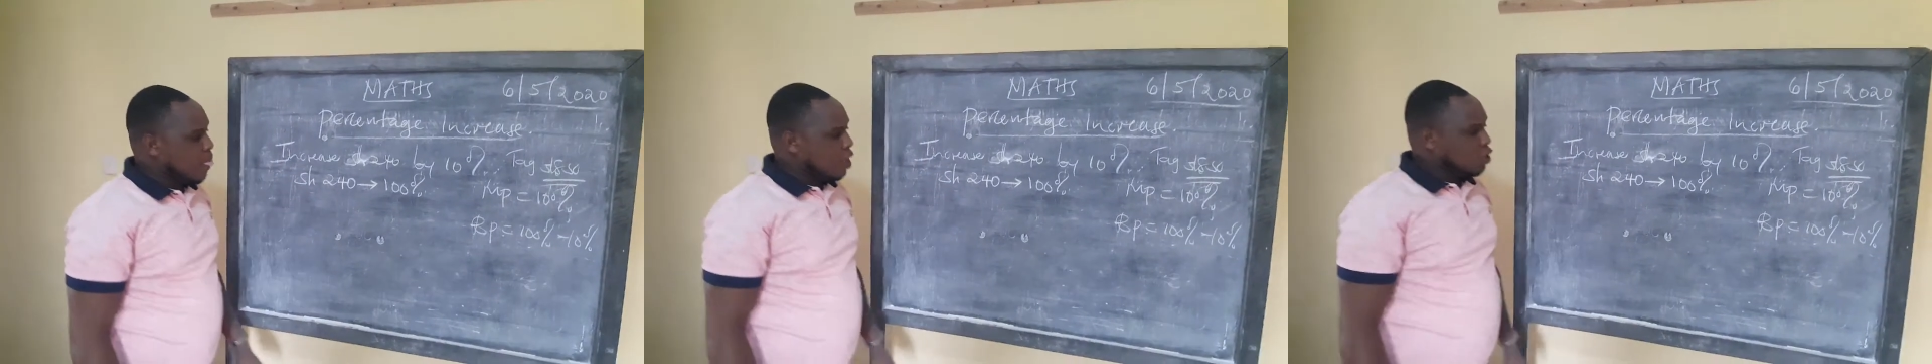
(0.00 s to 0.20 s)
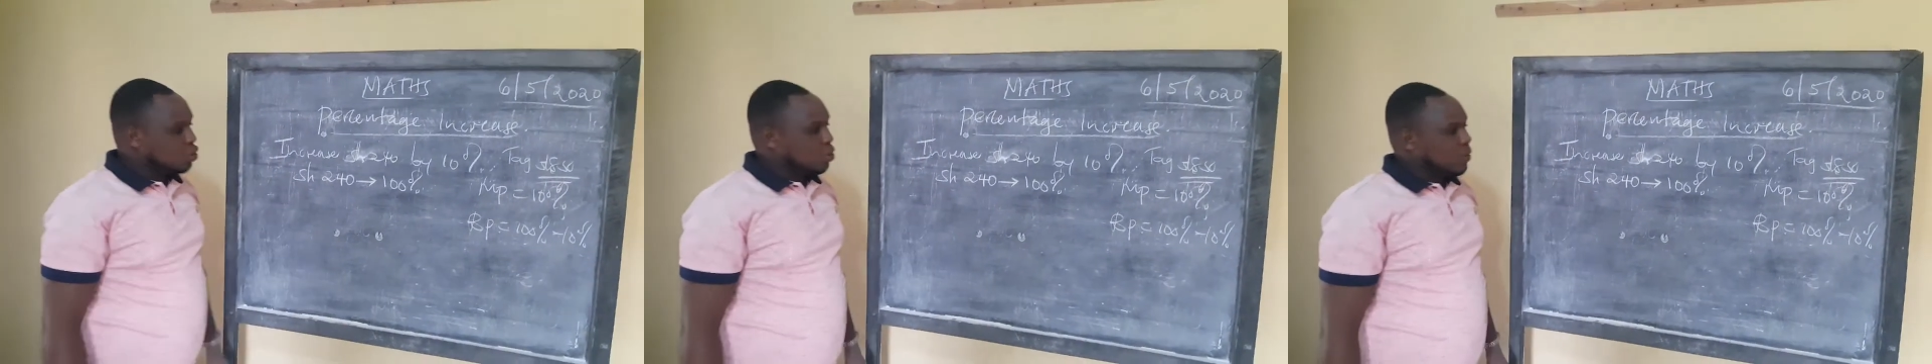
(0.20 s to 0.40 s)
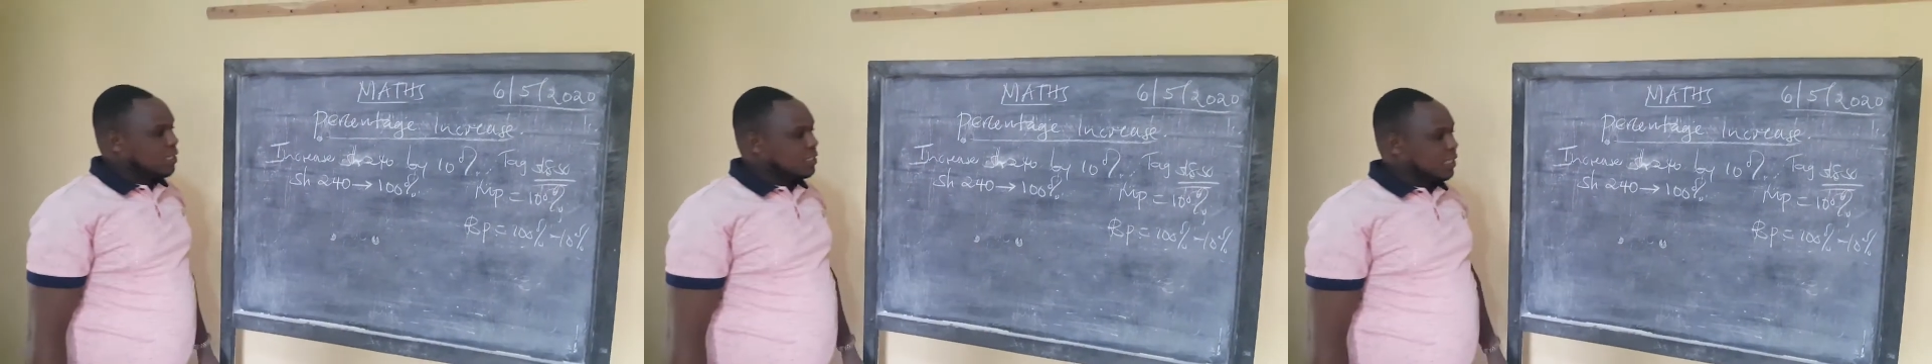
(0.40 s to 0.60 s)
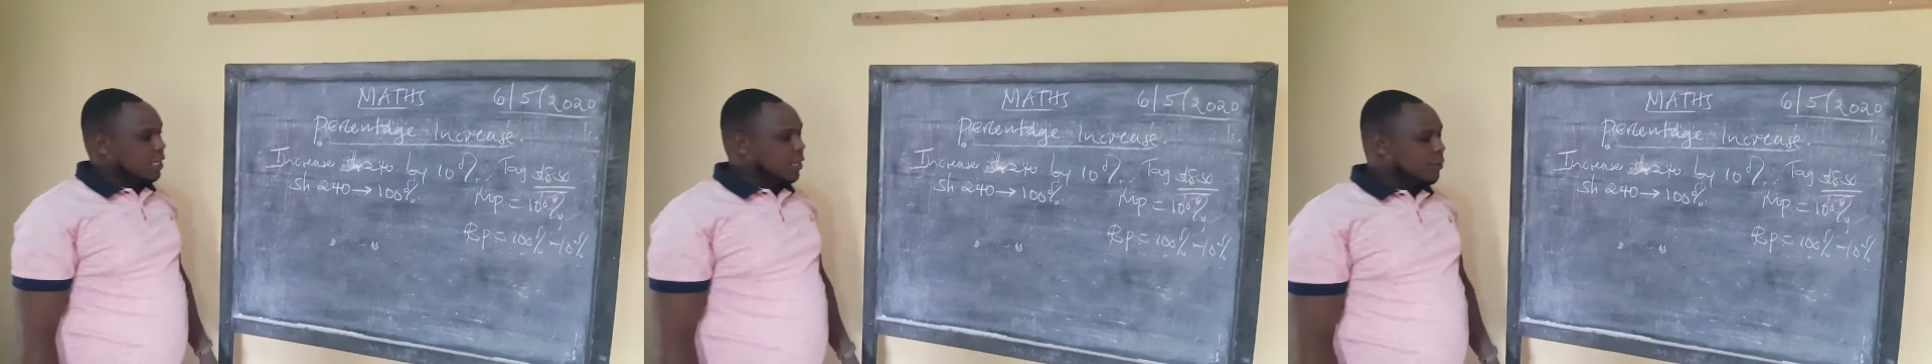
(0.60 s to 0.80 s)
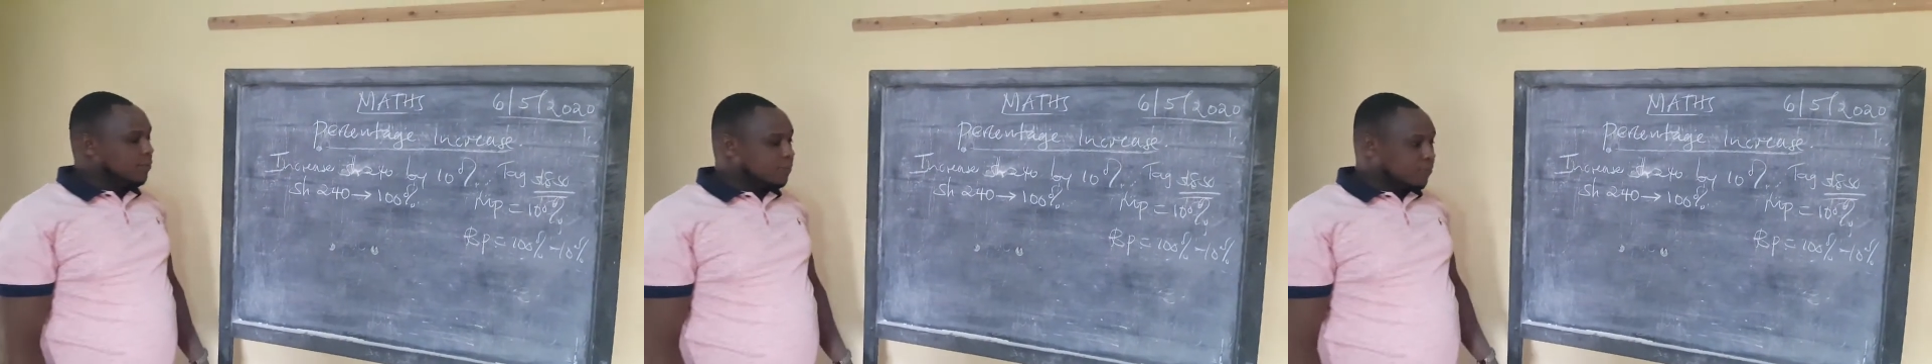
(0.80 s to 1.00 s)
So we are
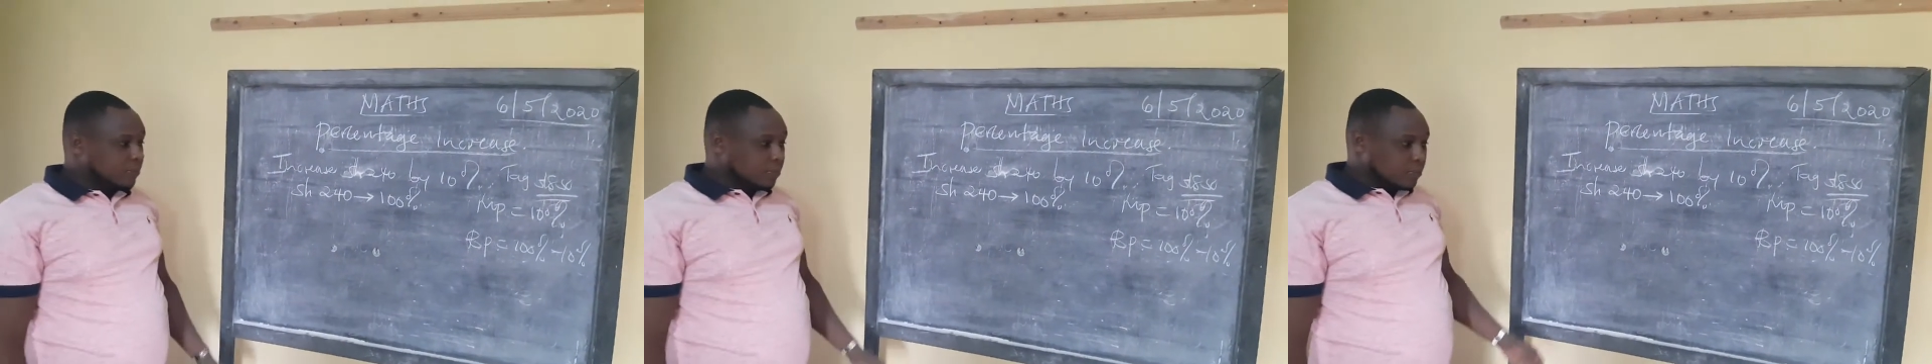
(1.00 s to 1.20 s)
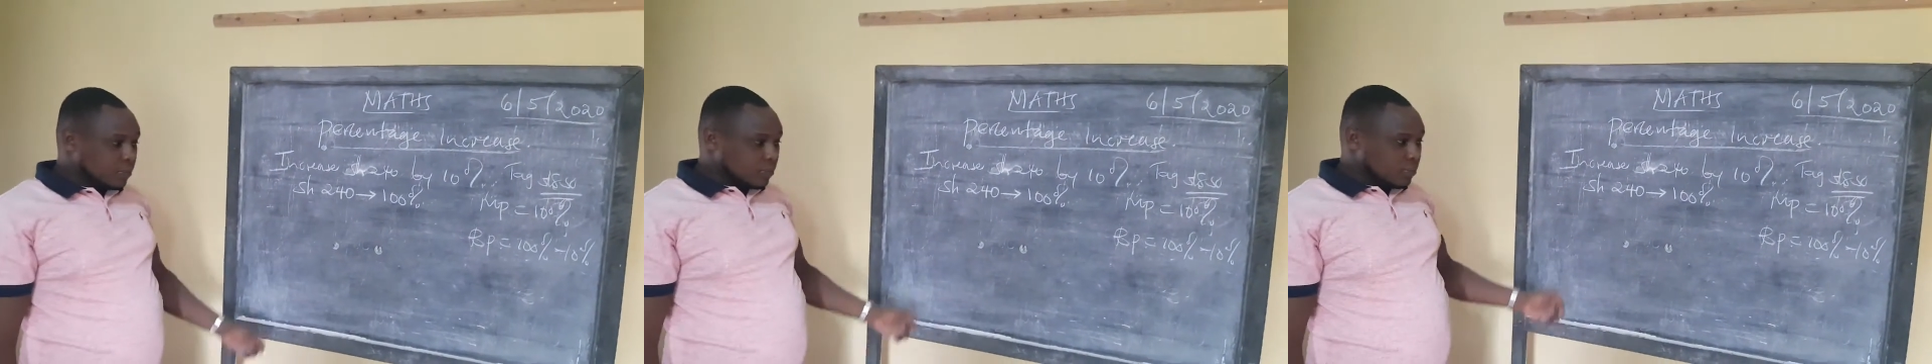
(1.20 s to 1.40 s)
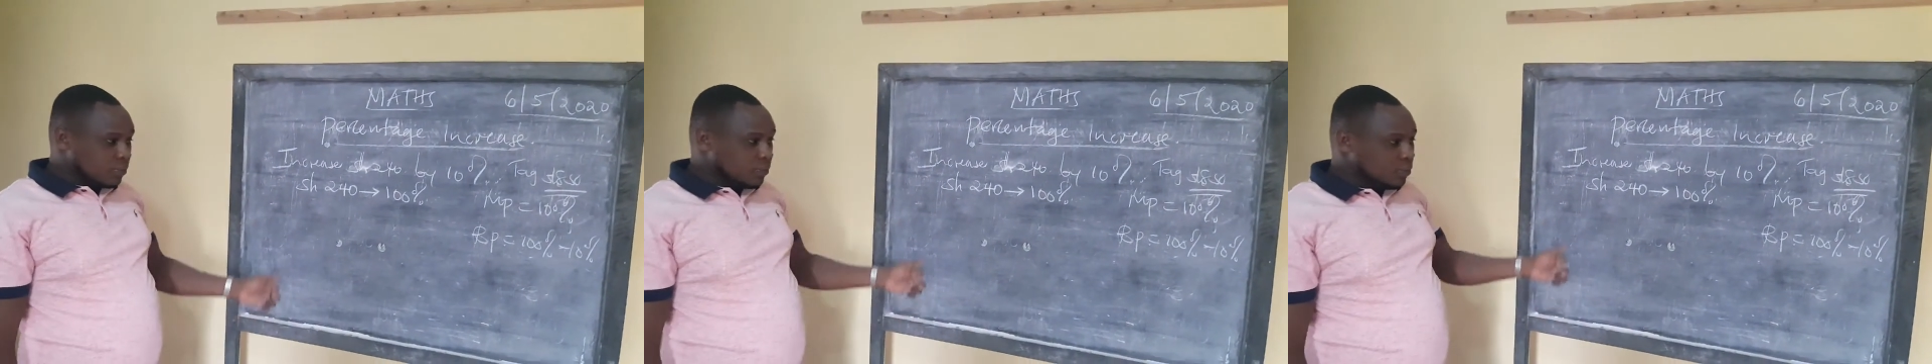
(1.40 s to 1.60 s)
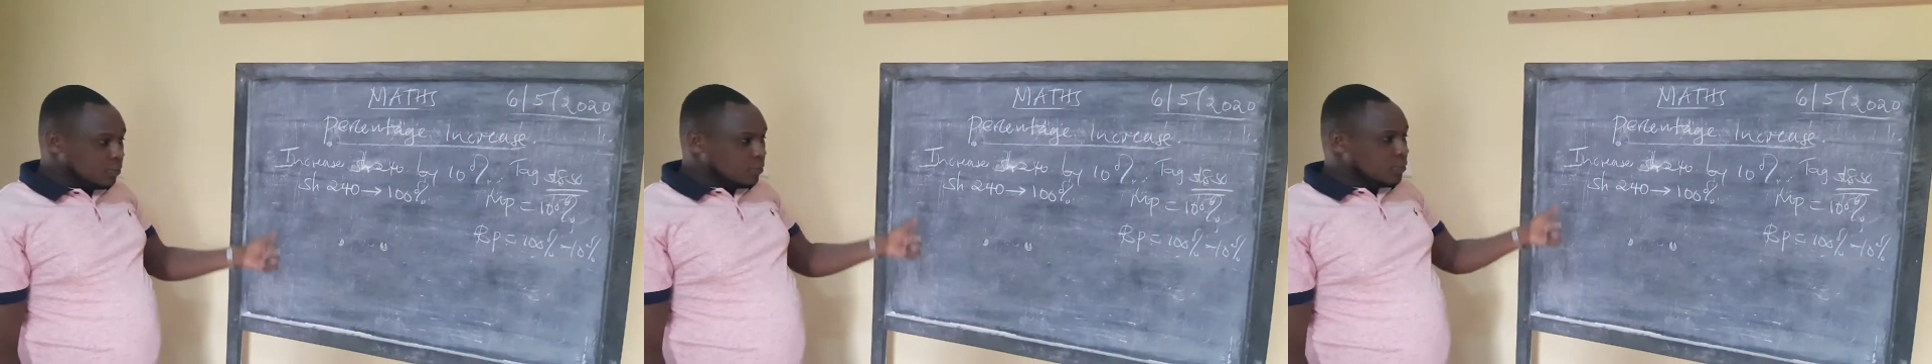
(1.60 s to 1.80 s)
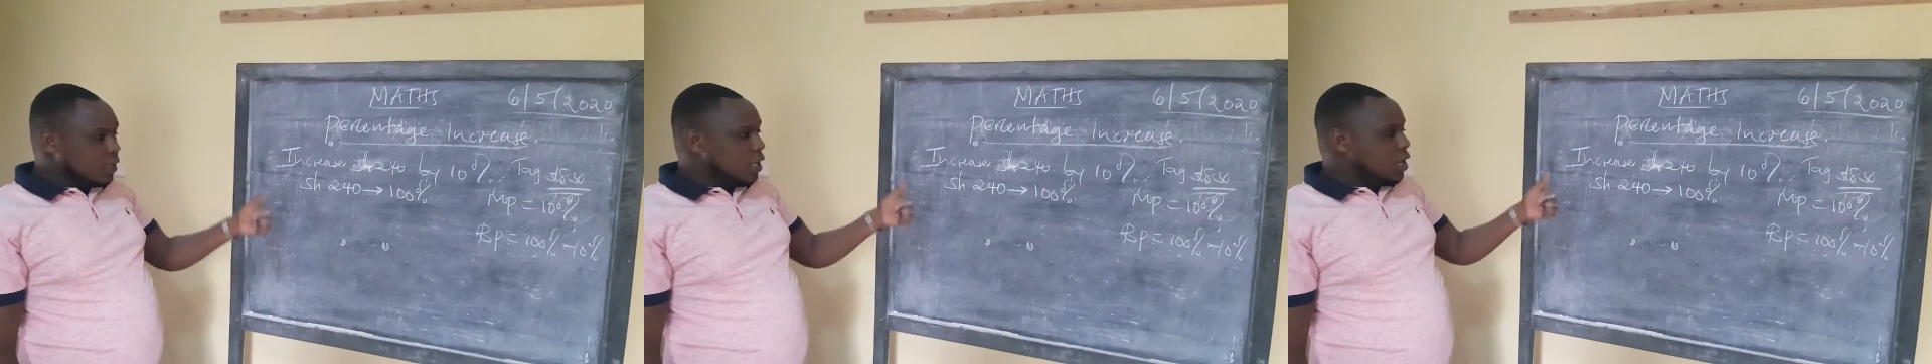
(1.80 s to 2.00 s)
saying
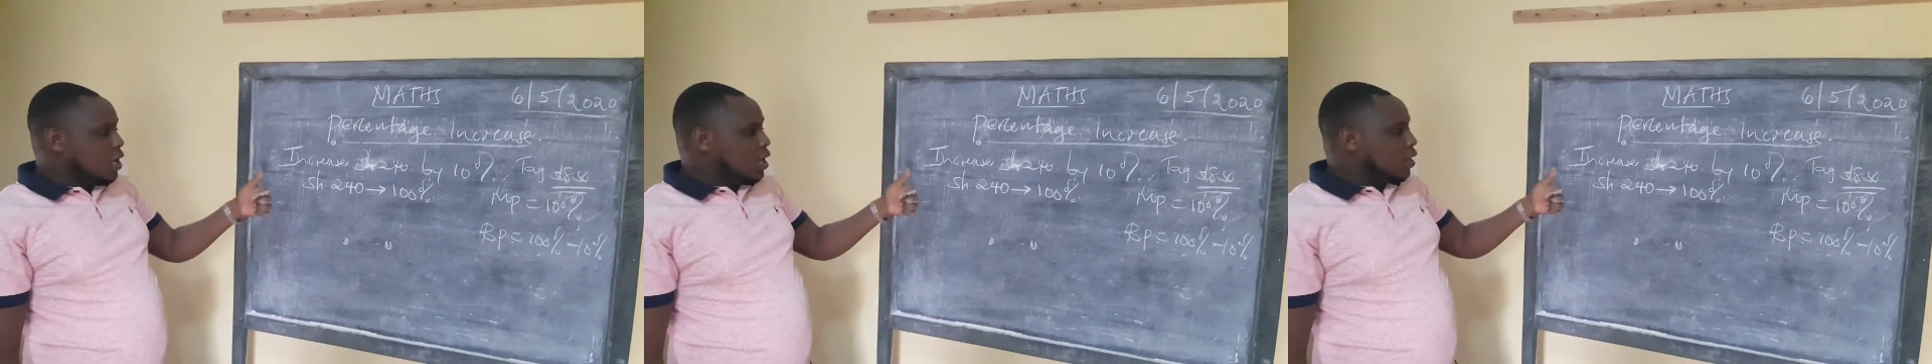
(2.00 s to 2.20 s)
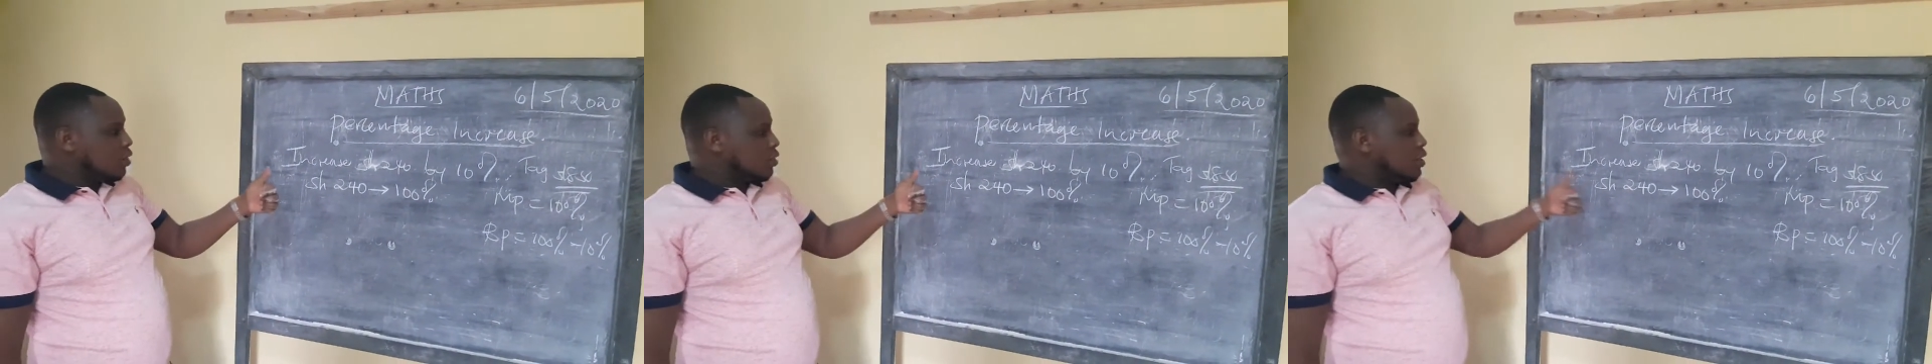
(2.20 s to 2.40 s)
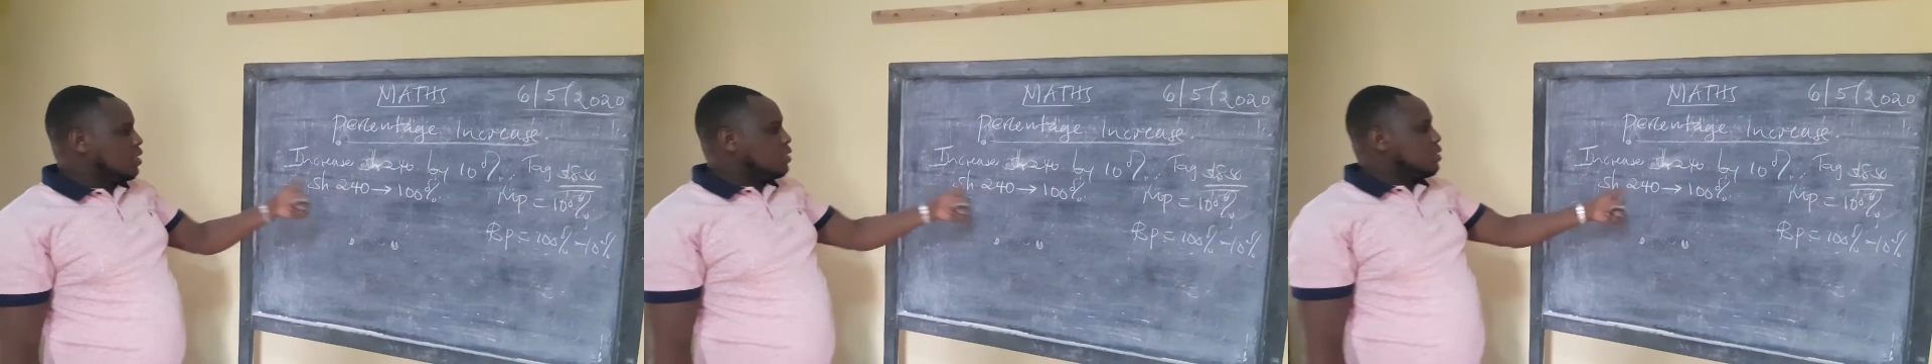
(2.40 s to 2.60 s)
this